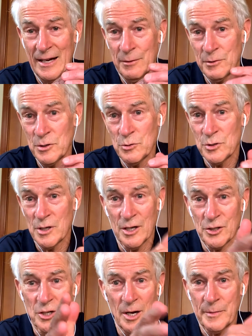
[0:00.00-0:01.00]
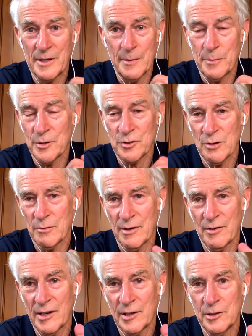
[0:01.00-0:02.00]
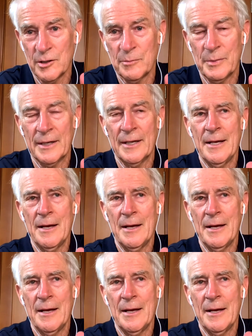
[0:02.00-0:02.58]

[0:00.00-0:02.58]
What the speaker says: I would use it on shopkeepers or wherever I could. But